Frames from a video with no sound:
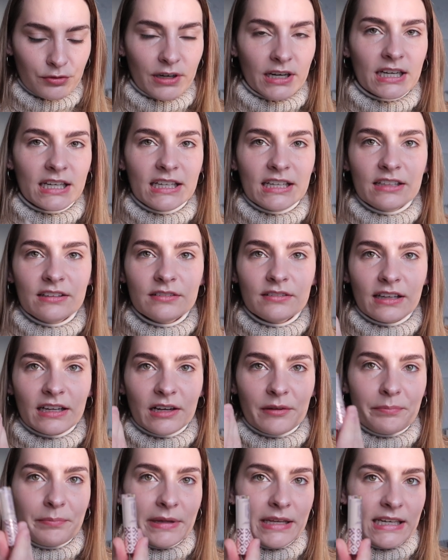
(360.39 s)
radiant like
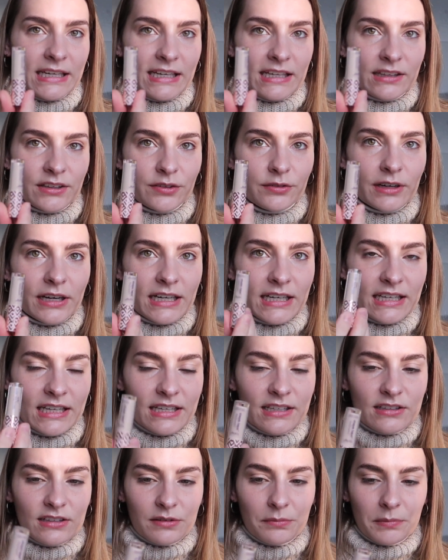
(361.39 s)
a mini and the
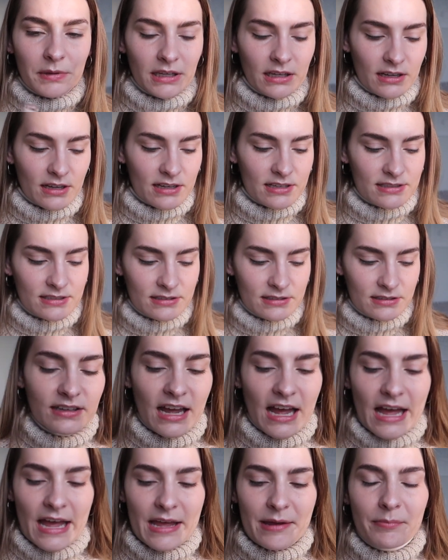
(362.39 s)
radiant because
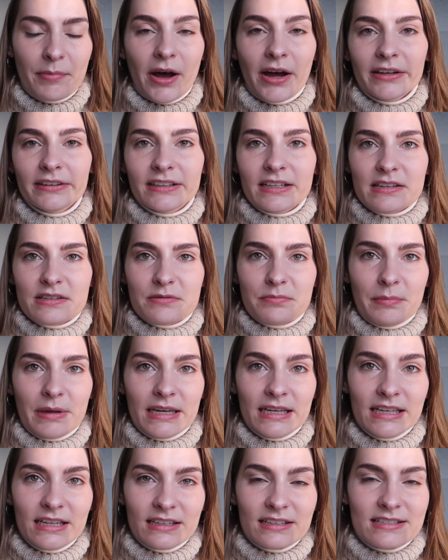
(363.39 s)
I bought this
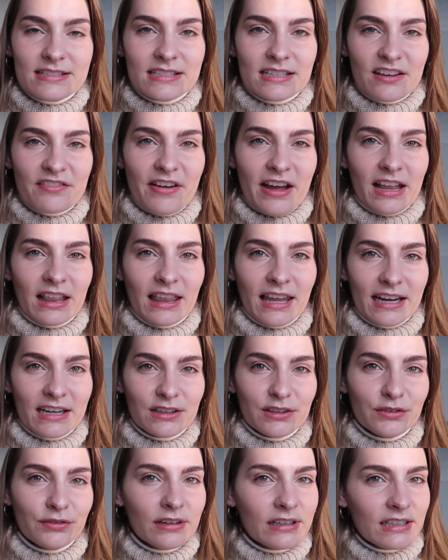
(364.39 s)
mini to see if I like
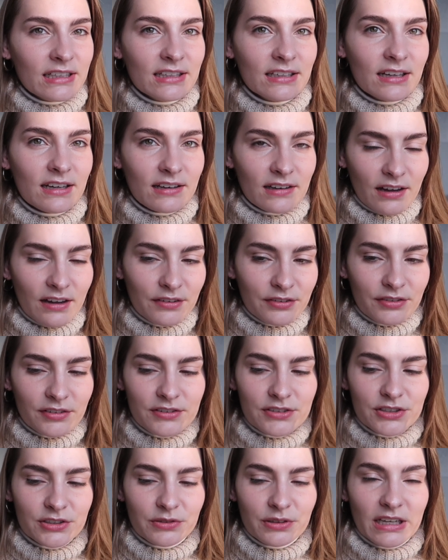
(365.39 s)
the radiant enough
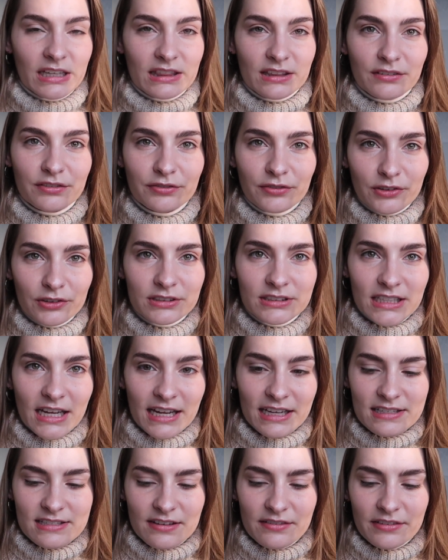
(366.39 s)
to get the full
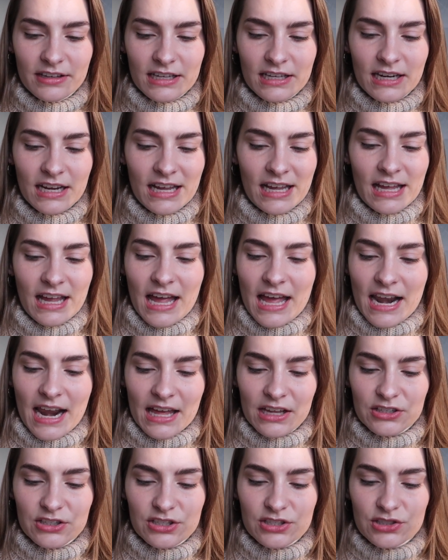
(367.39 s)
size of it and
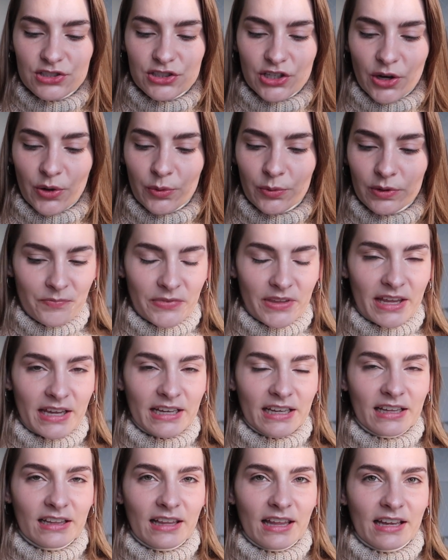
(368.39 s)
I just don't
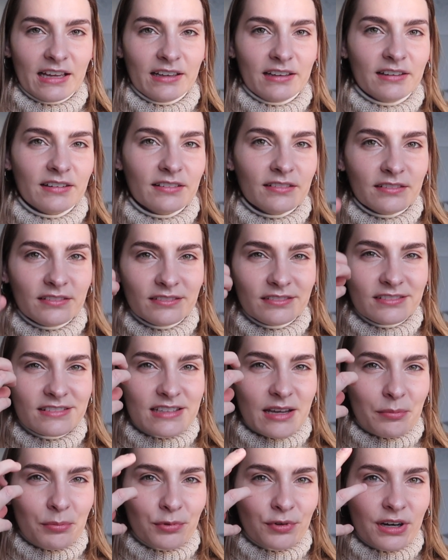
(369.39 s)
like it like
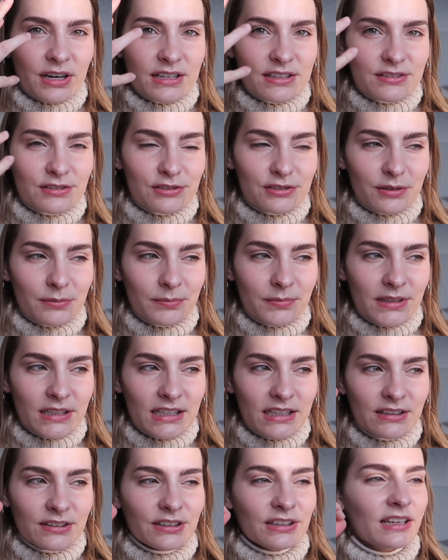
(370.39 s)
separates or
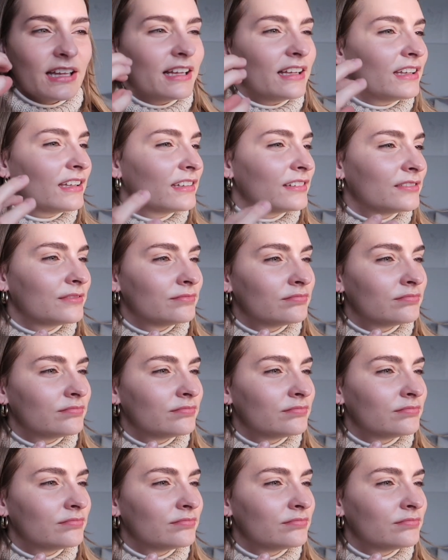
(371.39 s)
something or like